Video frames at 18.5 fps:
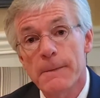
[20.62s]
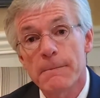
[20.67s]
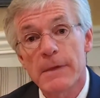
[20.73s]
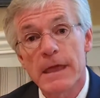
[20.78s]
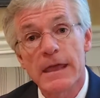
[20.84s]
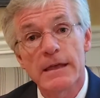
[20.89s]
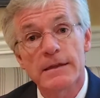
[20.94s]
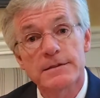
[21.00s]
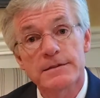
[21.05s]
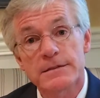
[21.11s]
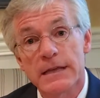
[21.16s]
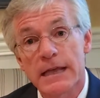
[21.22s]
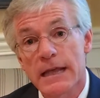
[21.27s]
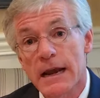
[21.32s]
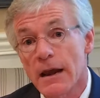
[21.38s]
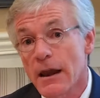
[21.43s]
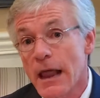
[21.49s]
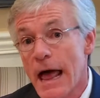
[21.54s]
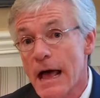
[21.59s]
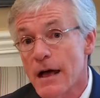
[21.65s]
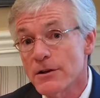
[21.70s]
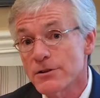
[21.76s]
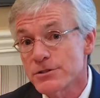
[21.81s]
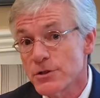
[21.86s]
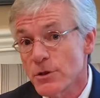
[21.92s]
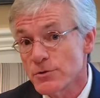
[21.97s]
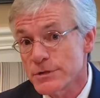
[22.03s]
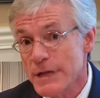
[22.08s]
It allows
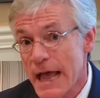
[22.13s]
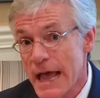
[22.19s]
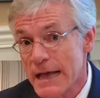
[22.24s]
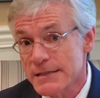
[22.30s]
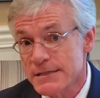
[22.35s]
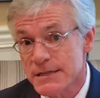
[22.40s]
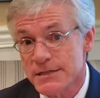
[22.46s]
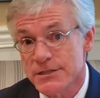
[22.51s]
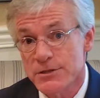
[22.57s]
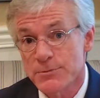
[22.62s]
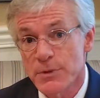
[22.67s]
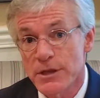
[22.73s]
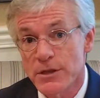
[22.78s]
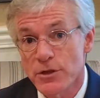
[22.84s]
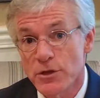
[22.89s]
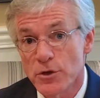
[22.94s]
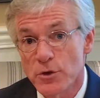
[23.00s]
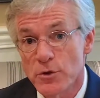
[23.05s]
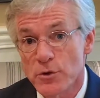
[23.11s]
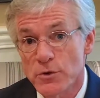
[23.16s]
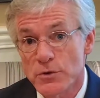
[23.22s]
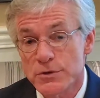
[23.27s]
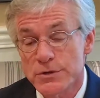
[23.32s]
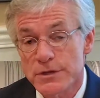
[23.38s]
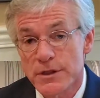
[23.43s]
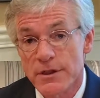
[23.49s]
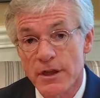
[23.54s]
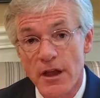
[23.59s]
those assets to be
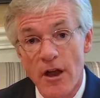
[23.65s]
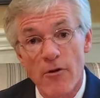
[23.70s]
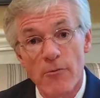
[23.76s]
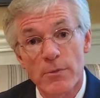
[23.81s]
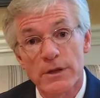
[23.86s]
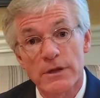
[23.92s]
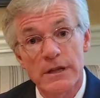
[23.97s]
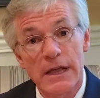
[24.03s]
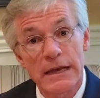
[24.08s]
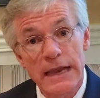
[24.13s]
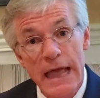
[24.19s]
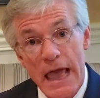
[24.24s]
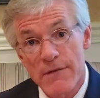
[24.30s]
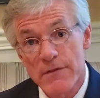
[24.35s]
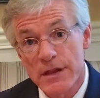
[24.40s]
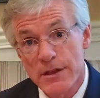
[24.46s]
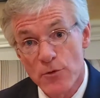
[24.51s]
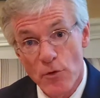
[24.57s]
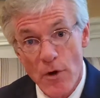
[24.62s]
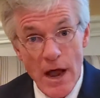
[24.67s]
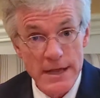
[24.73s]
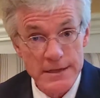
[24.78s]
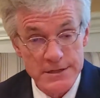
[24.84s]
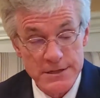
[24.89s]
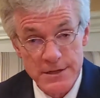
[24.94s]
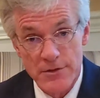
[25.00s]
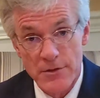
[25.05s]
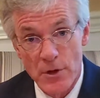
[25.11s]
used. The government doesn't have any rights
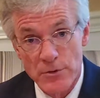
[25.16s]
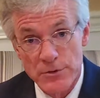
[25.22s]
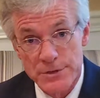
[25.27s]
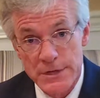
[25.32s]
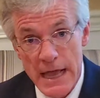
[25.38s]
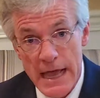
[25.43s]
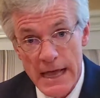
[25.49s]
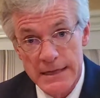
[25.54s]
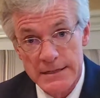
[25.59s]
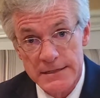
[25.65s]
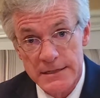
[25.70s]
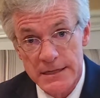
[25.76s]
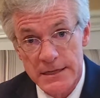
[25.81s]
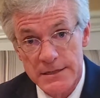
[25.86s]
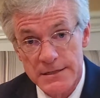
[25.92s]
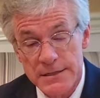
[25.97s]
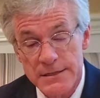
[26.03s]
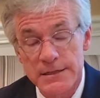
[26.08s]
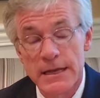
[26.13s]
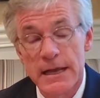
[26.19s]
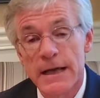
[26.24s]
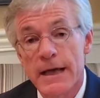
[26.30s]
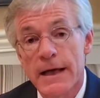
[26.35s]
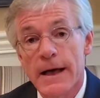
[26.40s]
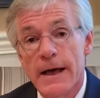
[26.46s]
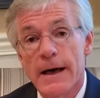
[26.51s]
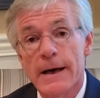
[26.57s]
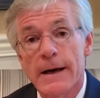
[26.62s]
to those assets,
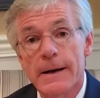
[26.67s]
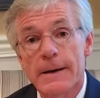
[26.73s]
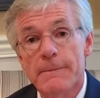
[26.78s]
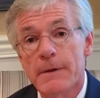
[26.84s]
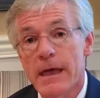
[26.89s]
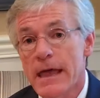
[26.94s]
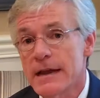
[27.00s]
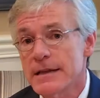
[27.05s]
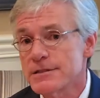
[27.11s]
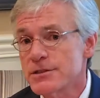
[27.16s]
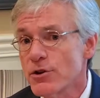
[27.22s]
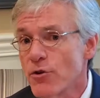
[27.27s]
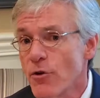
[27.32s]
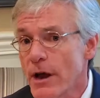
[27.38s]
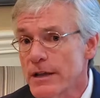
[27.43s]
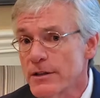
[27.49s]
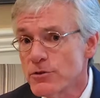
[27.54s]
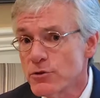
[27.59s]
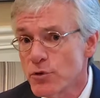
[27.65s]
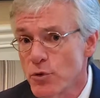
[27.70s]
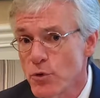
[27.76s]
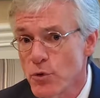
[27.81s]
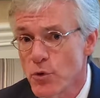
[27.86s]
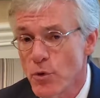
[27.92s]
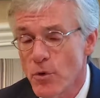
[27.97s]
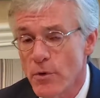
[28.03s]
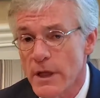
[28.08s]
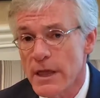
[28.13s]
and it's a great
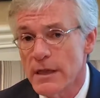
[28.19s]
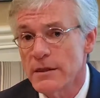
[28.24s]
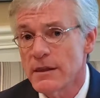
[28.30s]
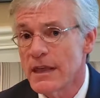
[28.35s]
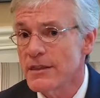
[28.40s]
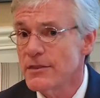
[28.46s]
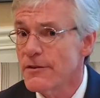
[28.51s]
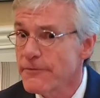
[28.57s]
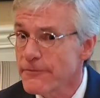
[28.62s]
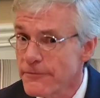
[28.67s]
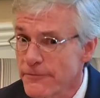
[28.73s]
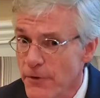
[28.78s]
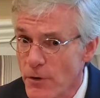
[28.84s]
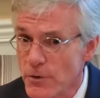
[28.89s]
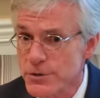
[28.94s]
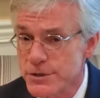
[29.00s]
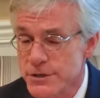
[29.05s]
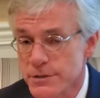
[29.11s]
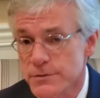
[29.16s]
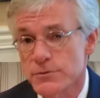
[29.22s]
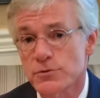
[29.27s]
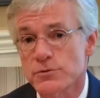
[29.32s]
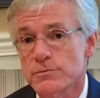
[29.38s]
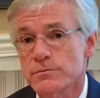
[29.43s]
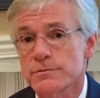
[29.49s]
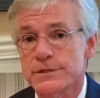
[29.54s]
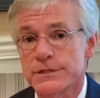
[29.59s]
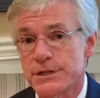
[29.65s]
tool. In the first
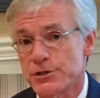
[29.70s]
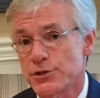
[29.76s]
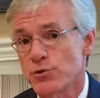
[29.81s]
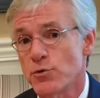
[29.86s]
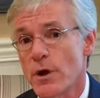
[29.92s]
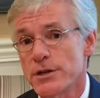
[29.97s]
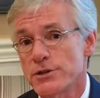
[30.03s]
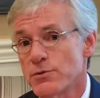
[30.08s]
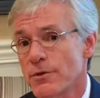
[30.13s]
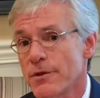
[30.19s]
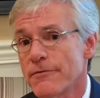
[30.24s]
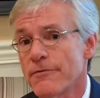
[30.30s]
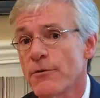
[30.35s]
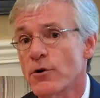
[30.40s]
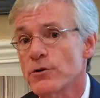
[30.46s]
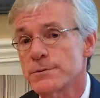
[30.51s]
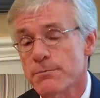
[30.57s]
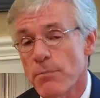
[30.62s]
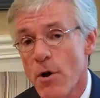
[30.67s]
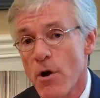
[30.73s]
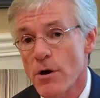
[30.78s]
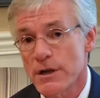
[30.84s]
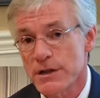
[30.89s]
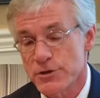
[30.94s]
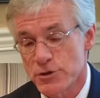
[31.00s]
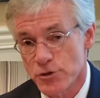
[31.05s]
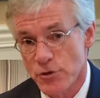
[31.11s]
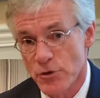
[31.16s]
situation with a first party
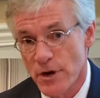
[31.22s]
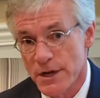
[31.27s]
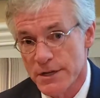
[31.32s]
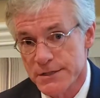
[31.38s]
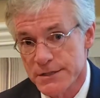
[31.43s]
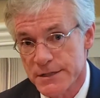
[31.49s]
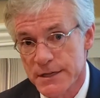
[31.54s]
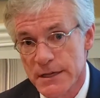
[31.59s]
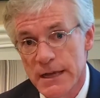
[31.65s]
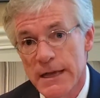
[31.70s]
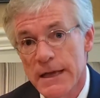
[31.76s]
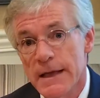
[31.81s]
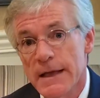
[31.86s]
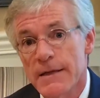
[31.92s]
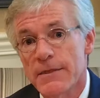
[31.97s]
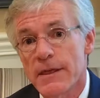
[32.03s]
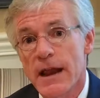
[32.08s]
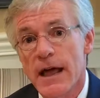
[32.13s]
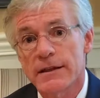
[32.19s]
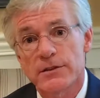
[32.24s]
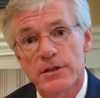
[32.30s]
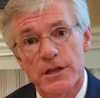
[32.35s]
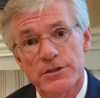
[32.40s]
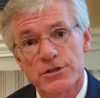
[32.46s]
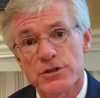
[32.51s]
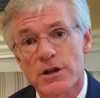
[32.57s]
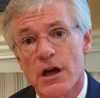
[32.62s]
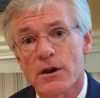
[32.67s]
trust that I
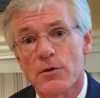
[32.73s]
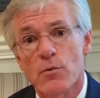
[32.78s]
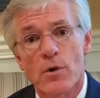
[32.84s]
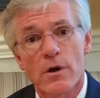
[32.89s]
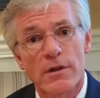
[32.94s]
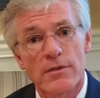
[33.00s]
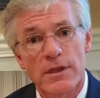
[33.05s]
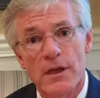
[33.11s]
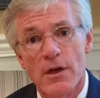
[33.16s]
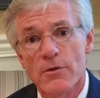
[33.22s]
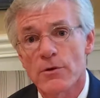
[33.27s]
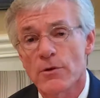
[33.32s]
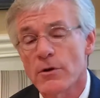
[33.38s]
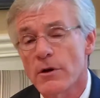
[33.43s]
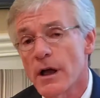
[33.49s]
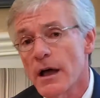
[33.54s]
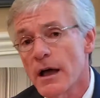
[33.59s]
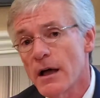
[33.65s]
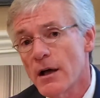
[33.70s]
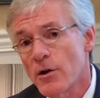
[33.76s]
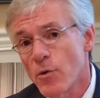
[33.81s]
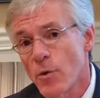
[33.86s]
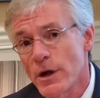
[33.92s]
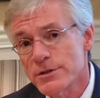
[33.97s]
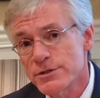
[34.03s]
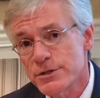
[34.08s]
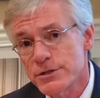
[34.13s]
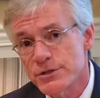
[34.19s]
touched on in one of the other
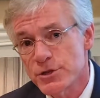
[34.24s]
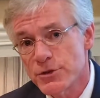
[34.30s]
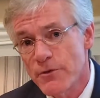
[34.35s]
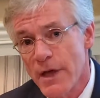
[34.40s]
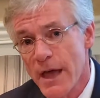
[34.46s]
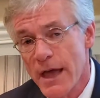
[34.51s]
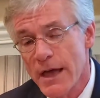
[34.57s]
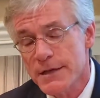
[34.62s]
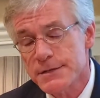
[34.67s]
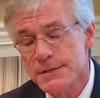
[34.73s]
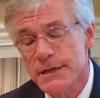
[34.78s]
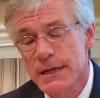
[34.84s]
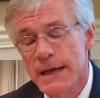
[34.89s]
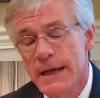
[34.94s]
questions you've asked,